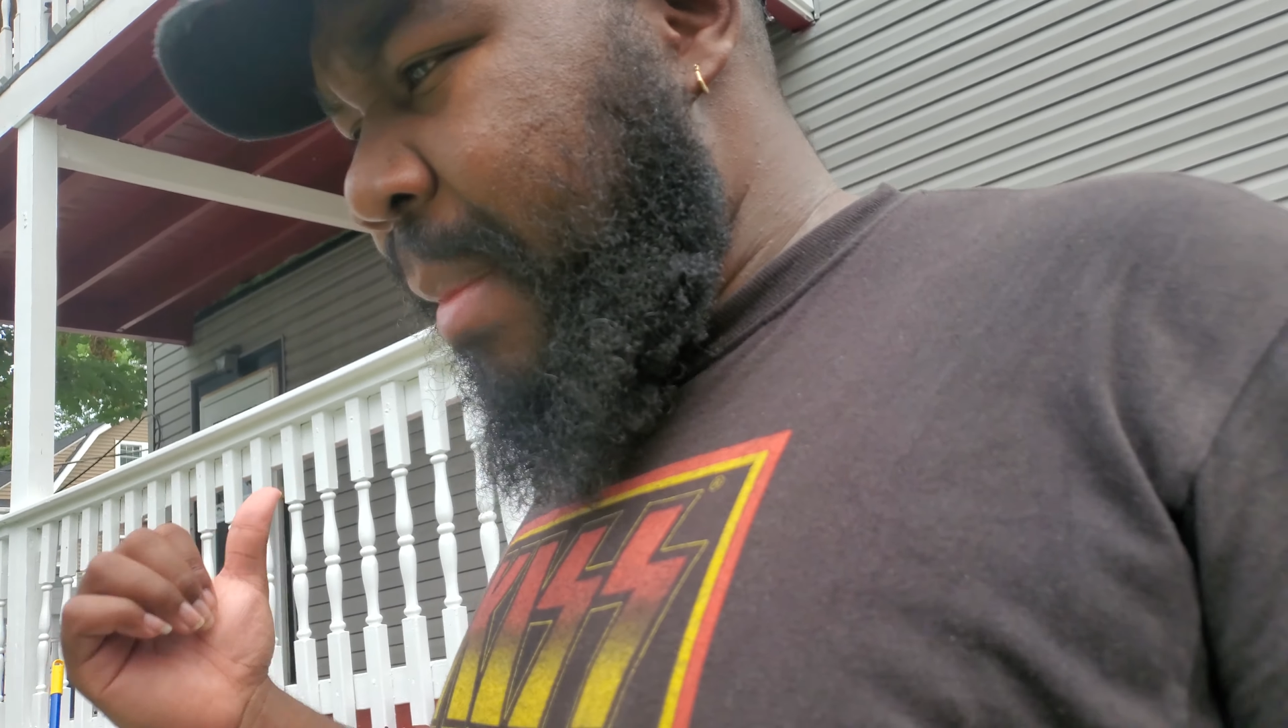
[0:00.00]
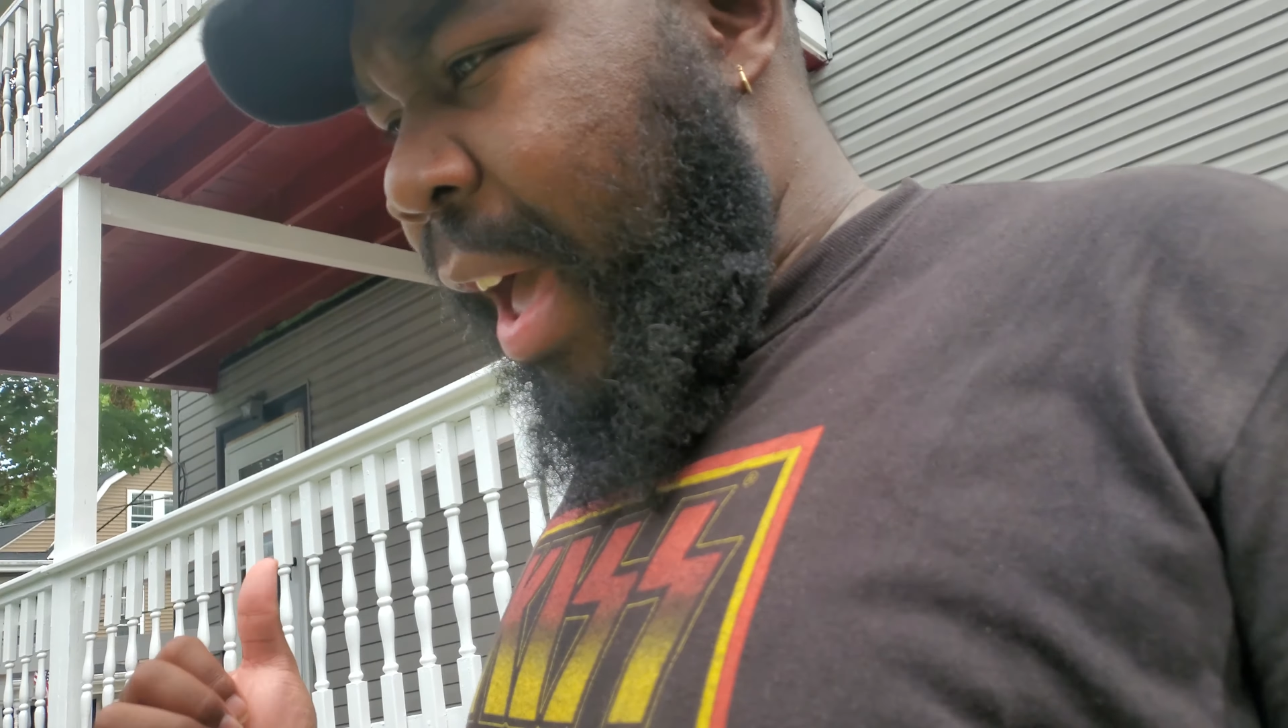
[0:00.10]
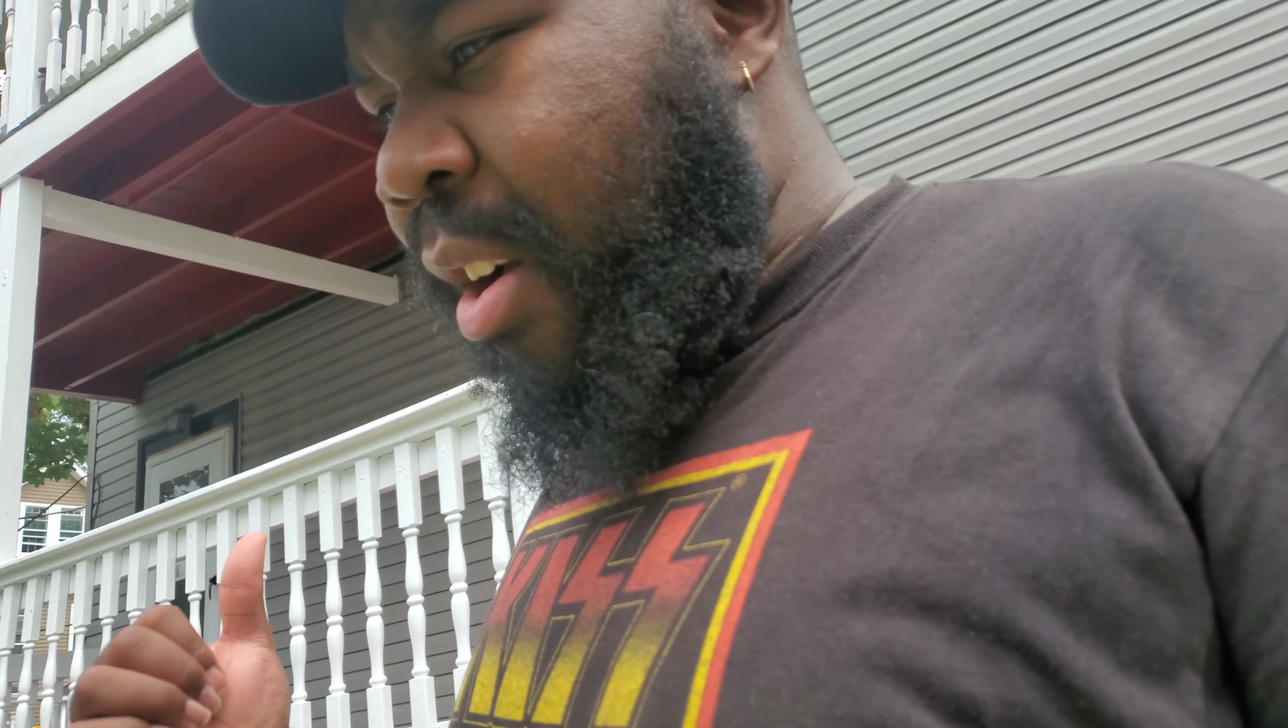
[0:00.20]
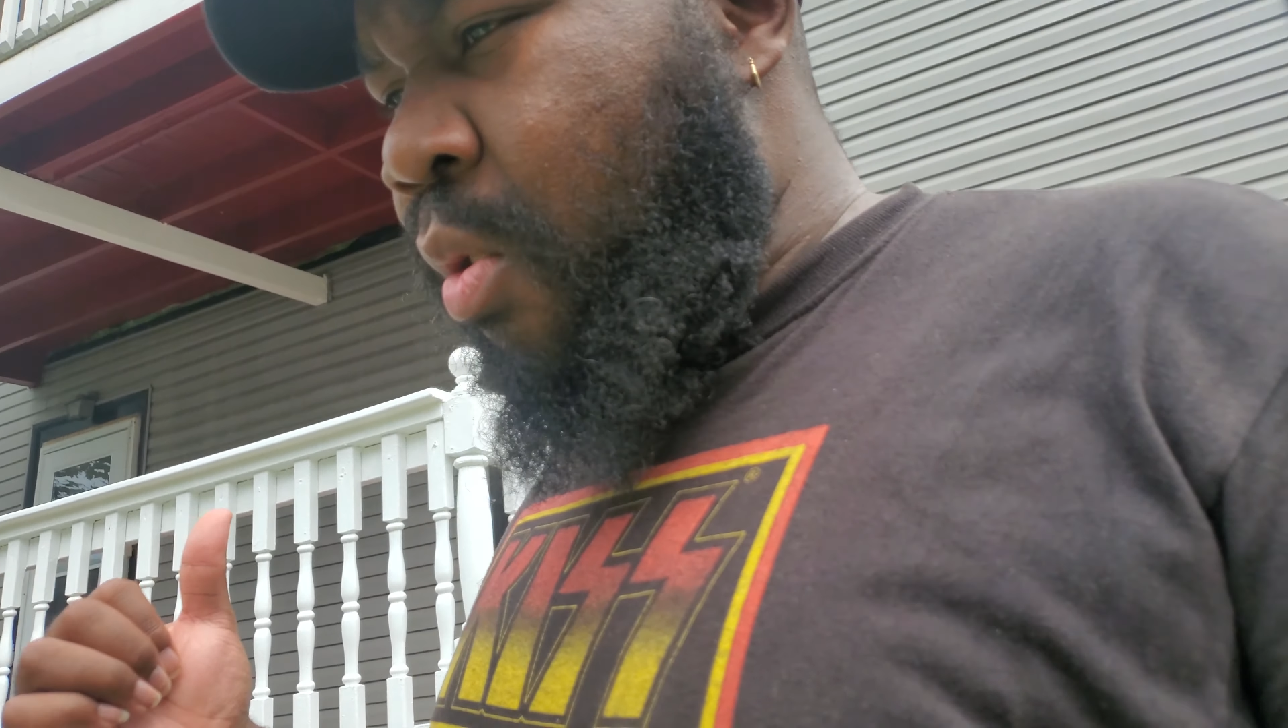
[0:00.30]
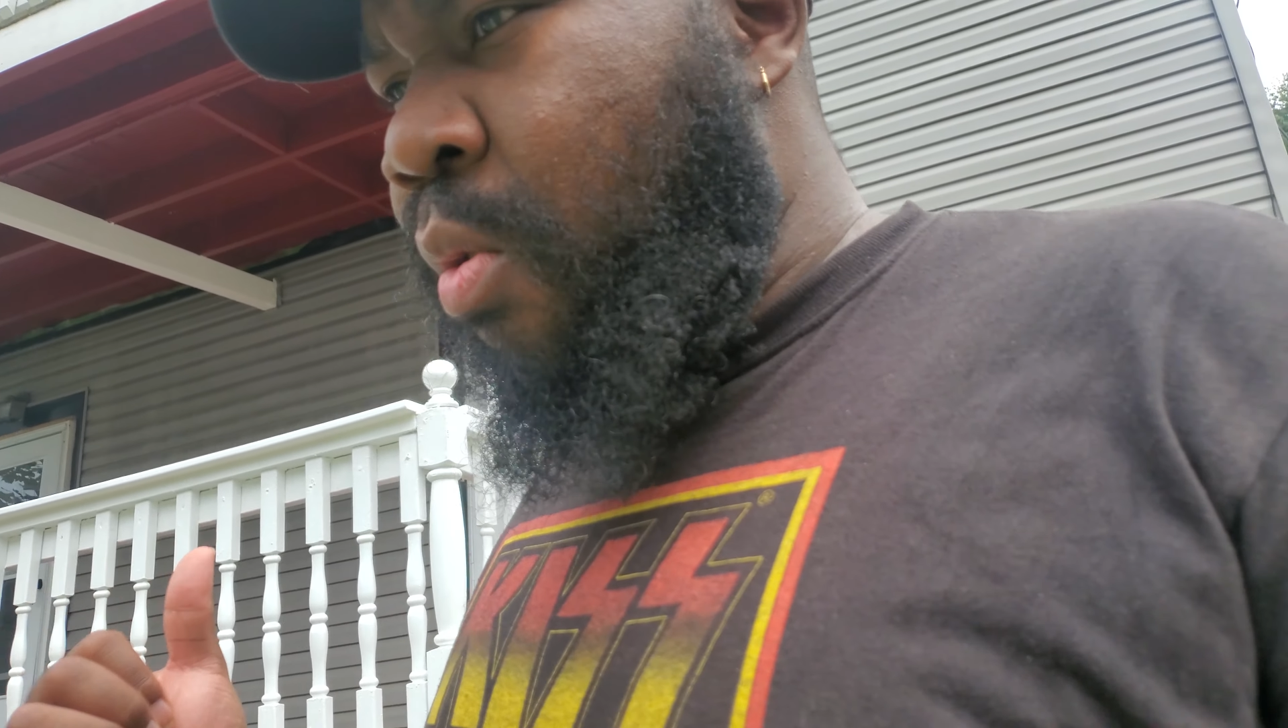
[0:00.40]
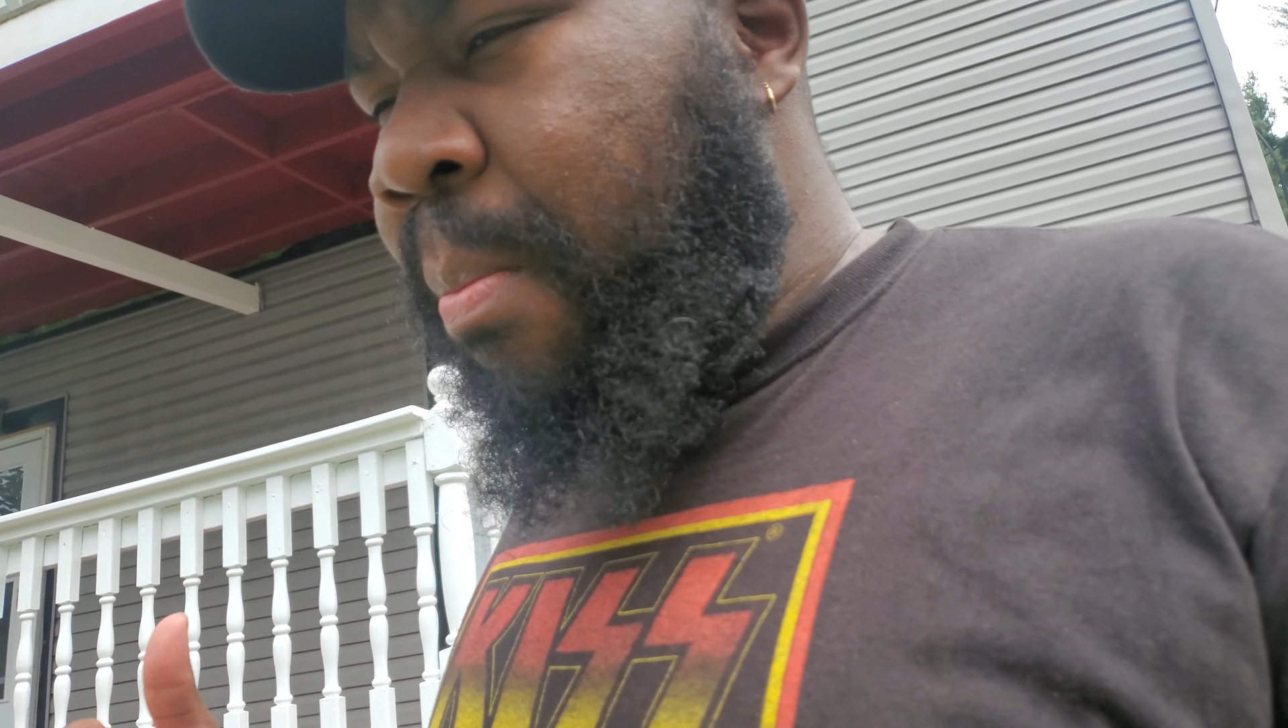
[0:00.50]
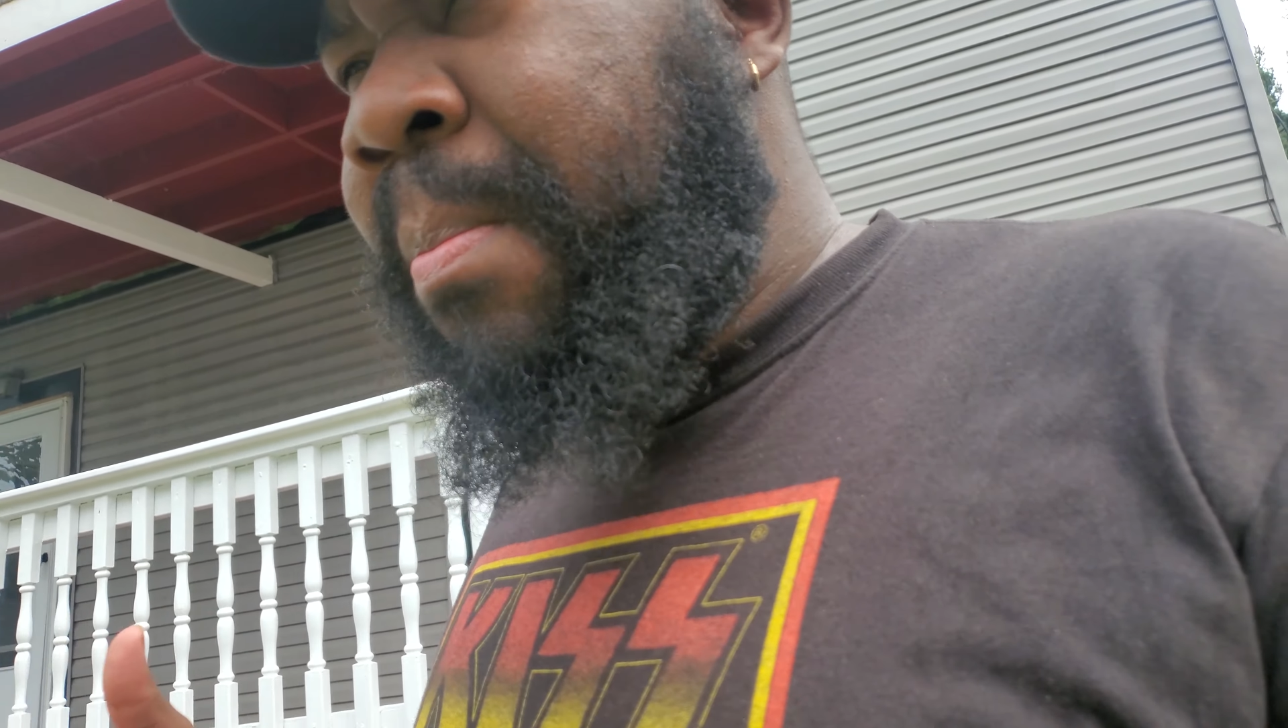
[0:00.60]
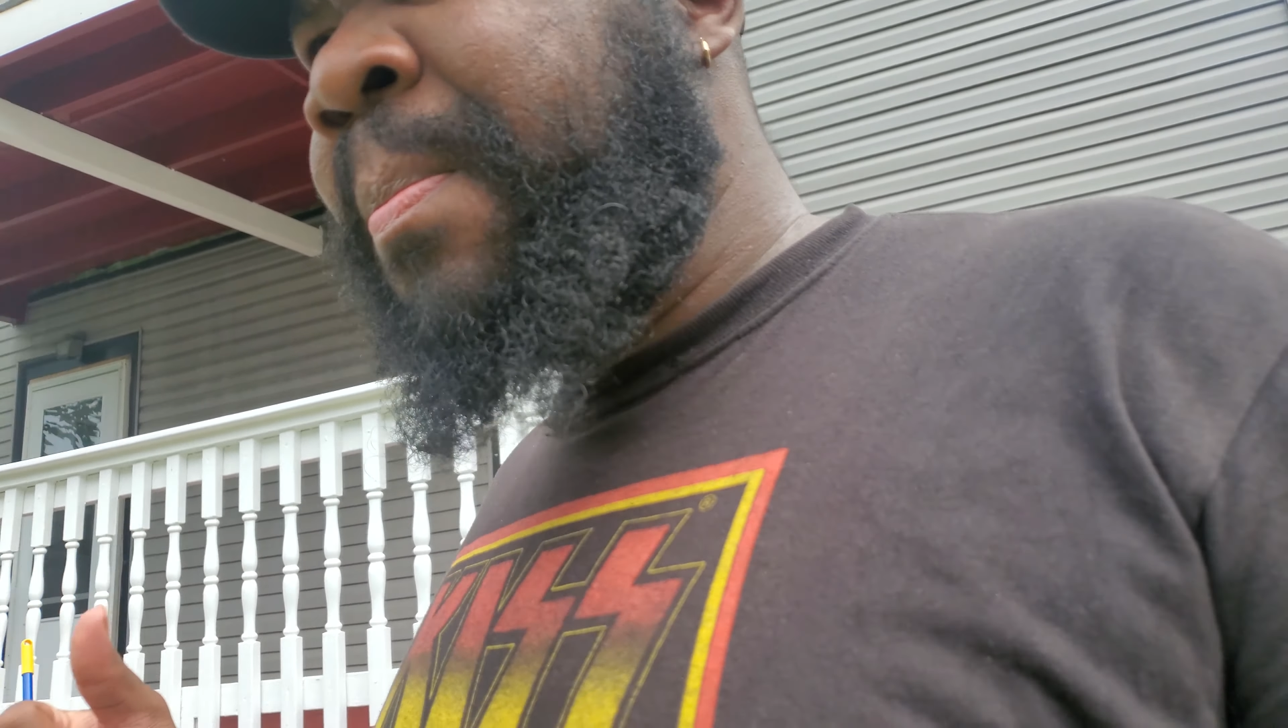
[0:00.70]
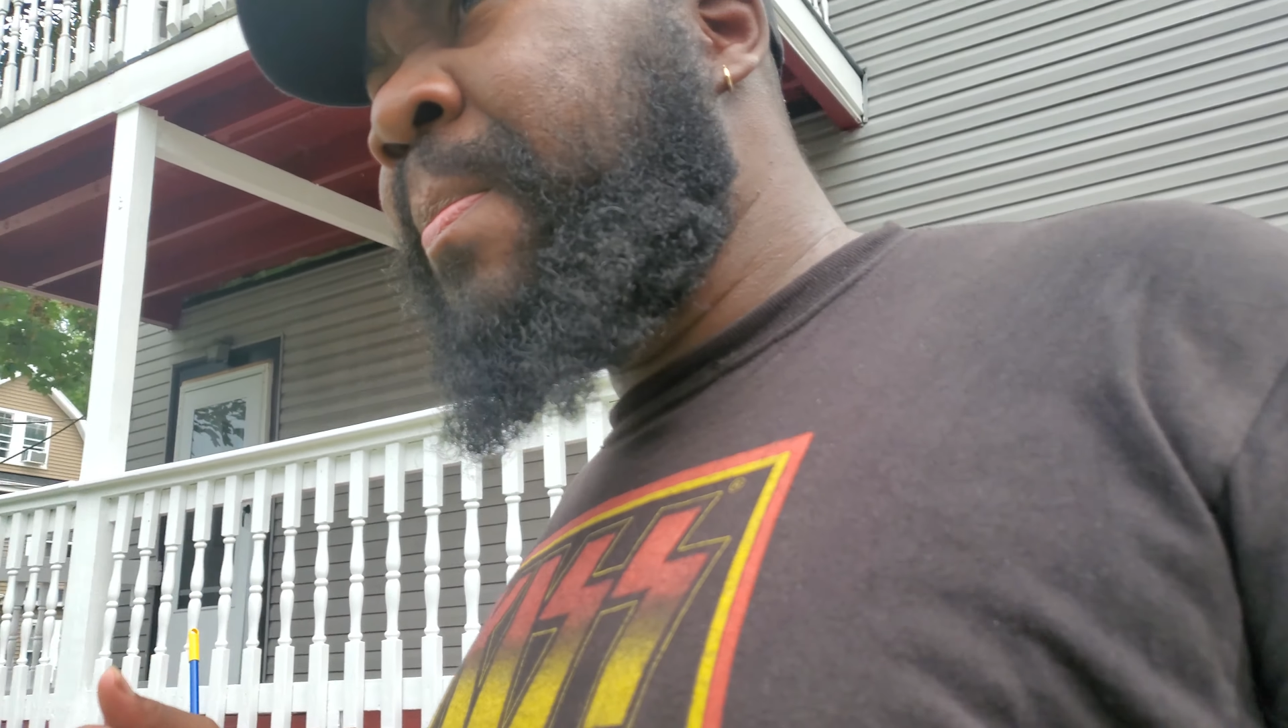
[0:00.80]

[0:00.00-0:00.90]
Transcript: back home.